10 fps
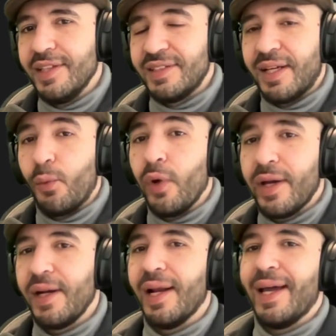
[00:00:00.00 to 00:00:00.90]
is a
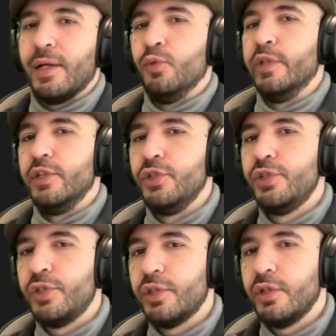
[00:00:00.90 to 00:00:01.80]
query
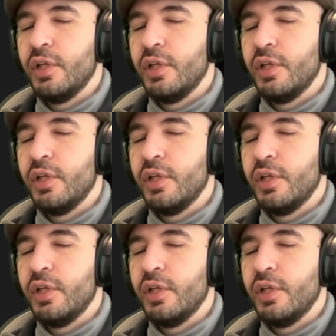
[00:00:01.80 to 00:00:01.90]
language.